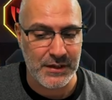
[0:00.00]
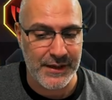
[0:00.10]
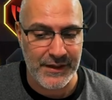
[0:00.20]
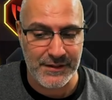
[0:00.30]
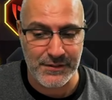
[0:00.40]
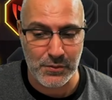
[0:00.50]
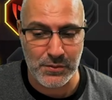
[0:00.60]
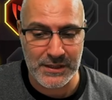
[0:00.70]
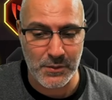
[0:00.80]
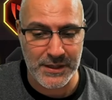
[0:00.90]
And then if you
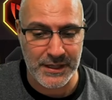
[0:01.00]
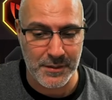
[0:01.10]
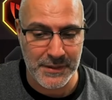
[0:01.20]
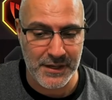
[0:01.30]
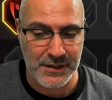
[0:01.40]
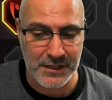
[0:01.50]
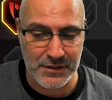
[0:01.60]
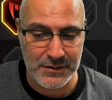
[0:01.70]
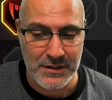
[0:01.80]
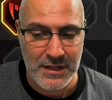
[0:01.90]
really want to come down here,